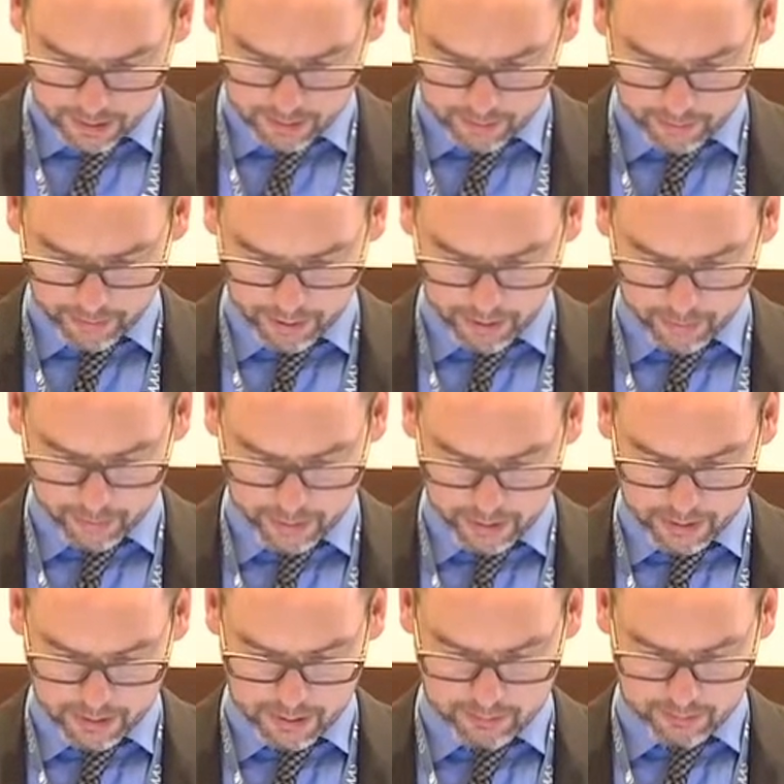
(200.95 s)
but we can
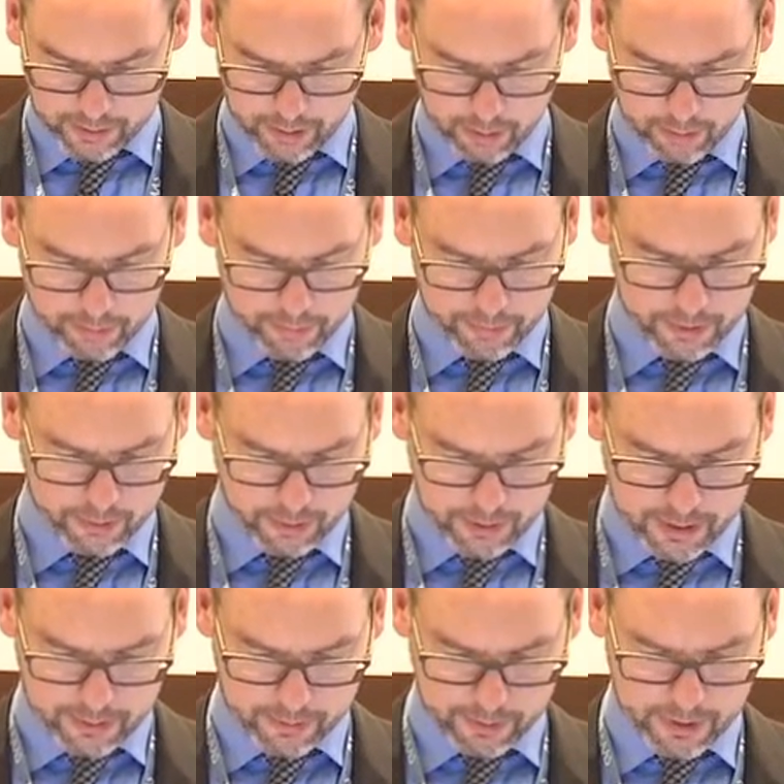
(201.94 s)
develop
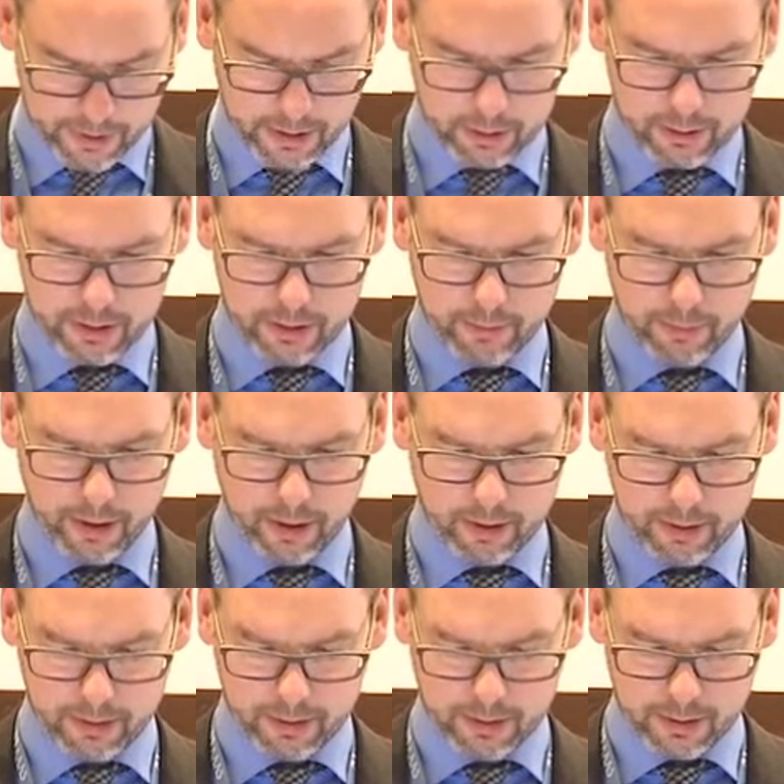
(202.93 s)
transportation demand
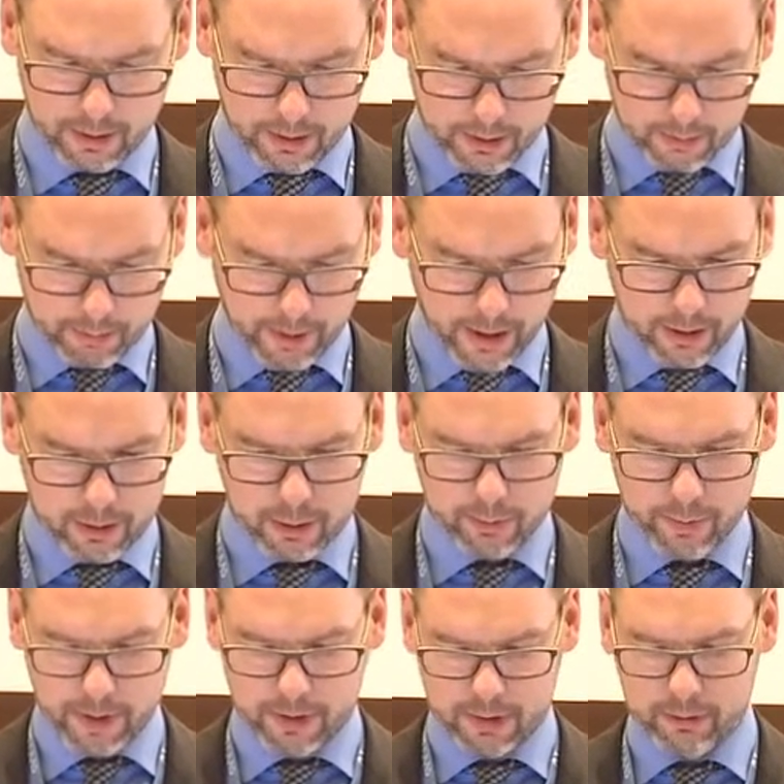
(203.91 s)

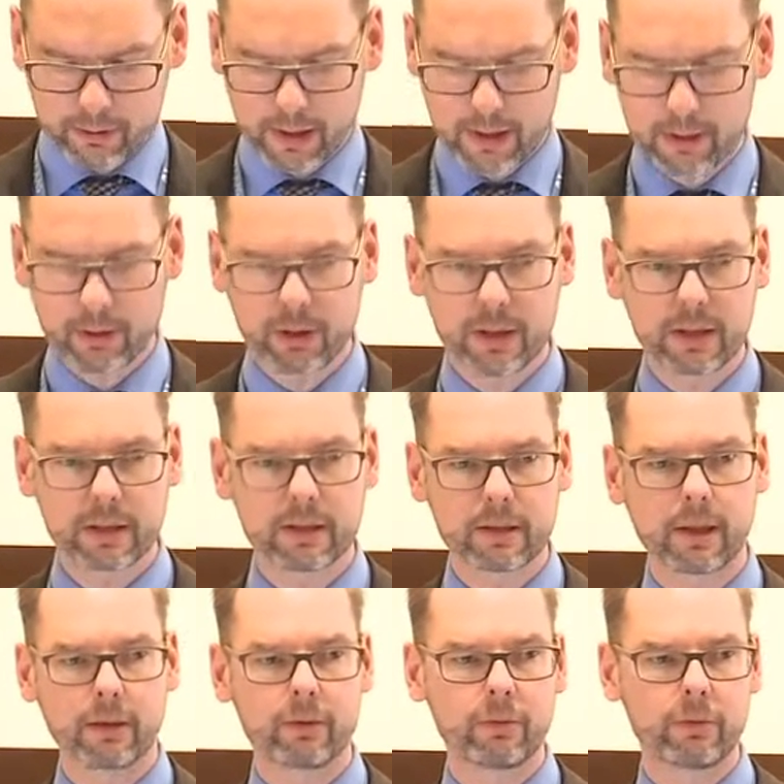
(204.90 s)
management strategies
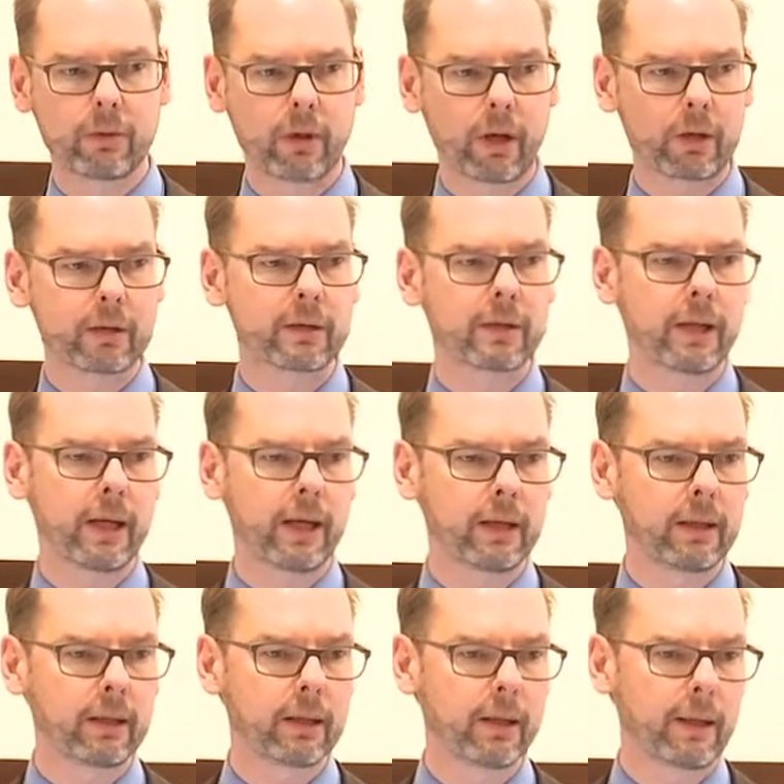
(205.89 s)
and do not take
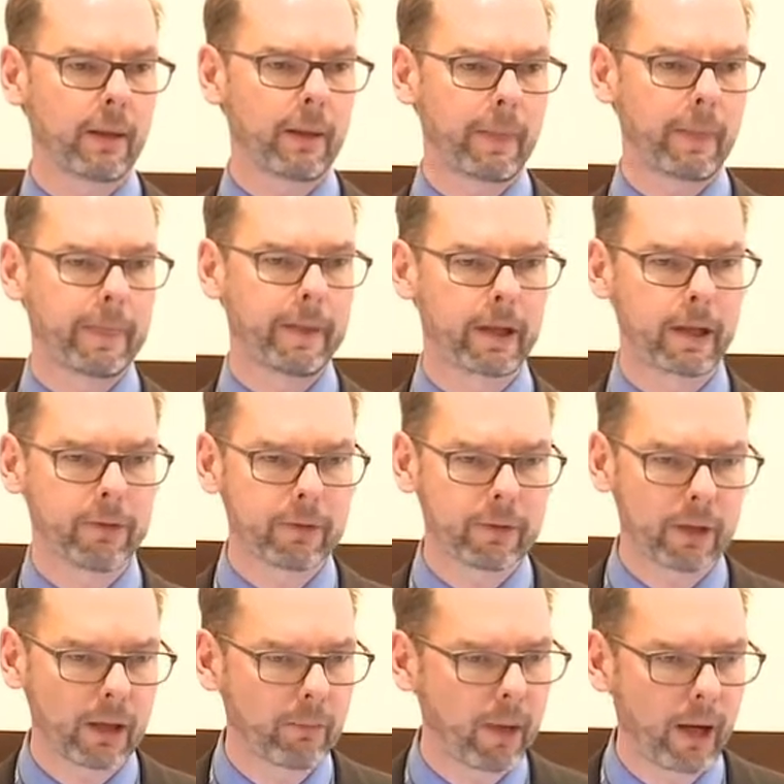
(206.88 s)
the given
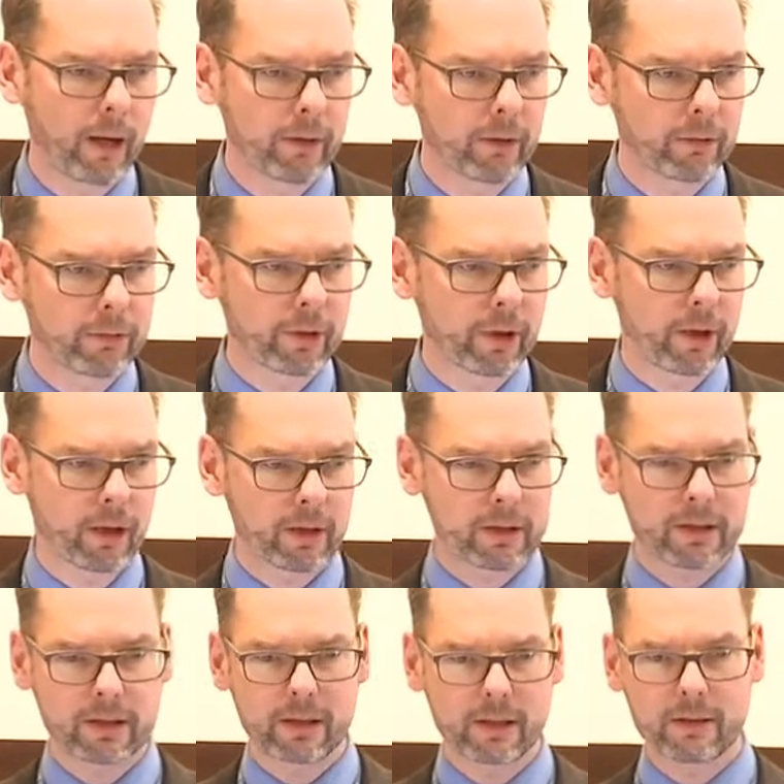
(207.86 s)
amount of cars
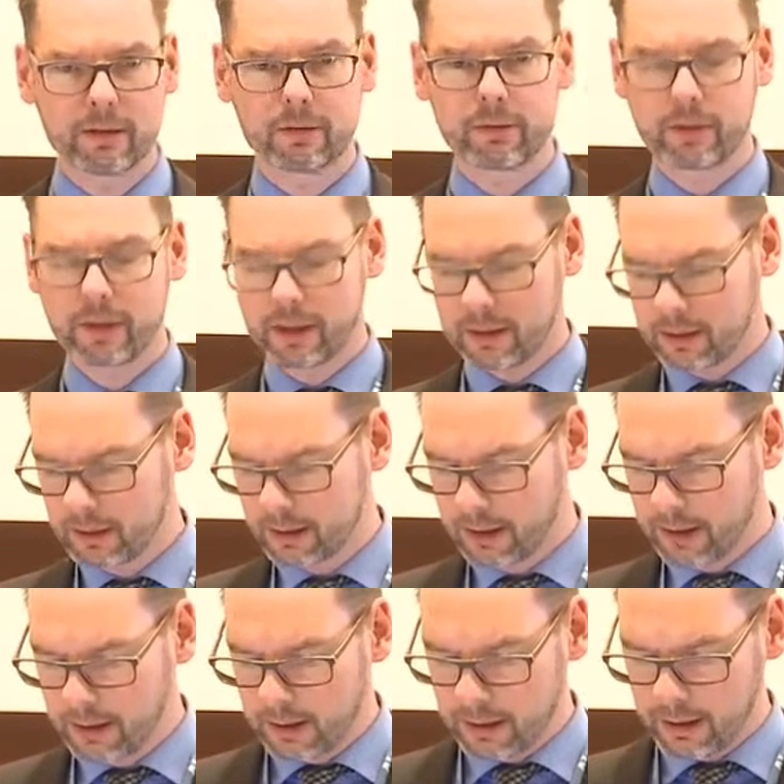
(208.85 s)
in the street
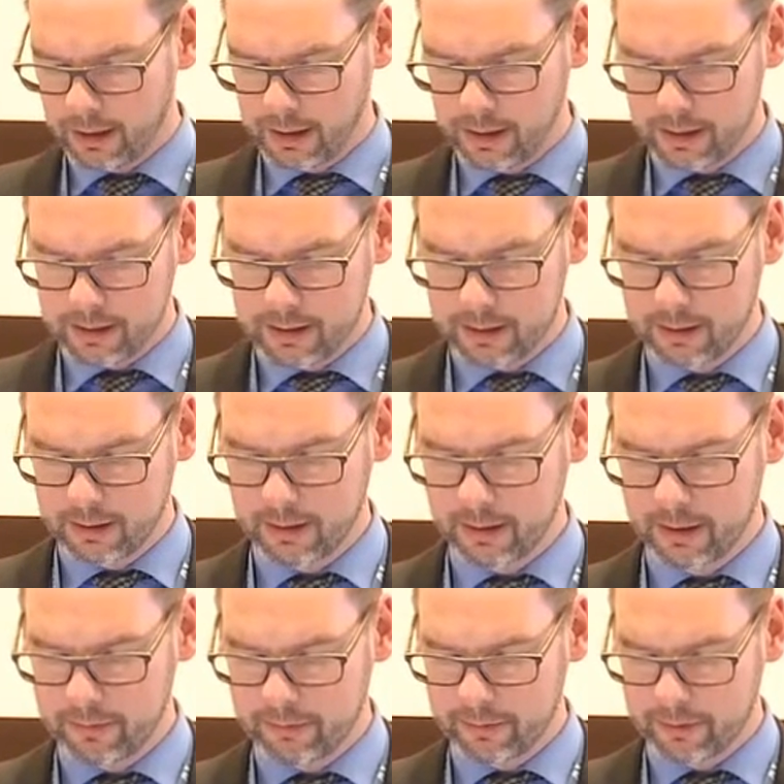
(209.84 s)
as a
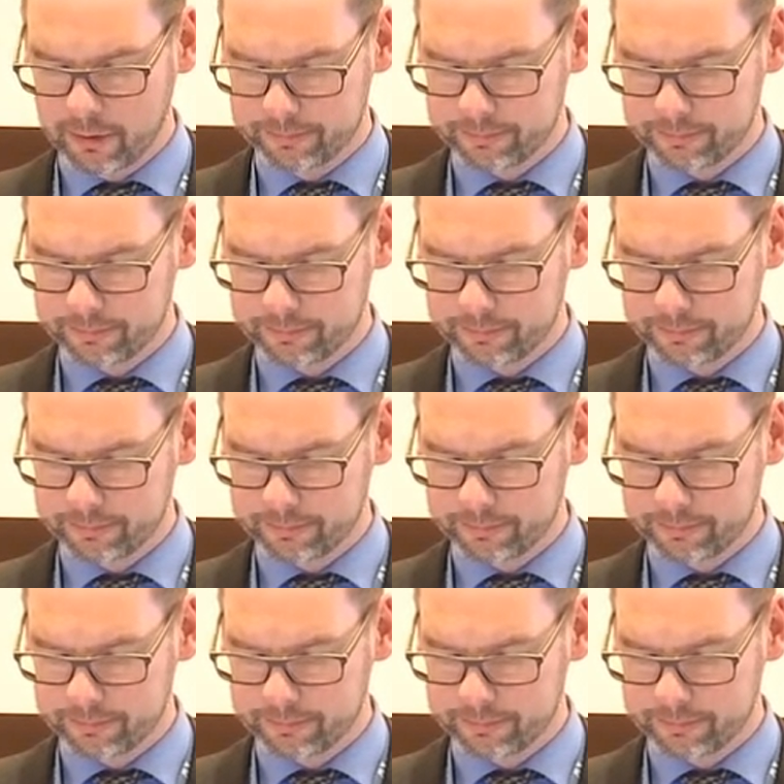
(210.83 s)
given.